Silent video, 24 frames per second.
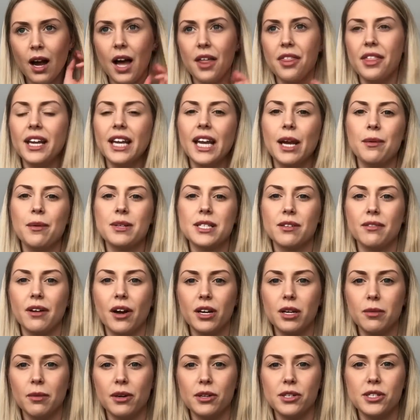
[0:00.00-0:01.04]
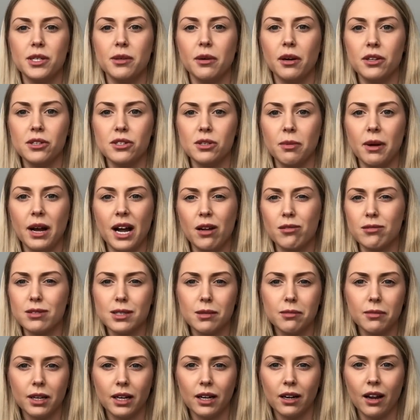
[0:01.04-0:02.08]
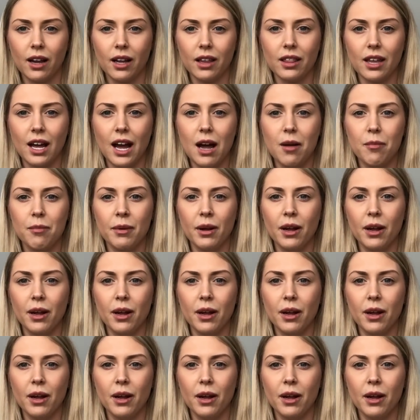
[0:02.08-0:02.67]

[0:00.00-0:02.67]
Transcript: I think it was around about £200, something like that.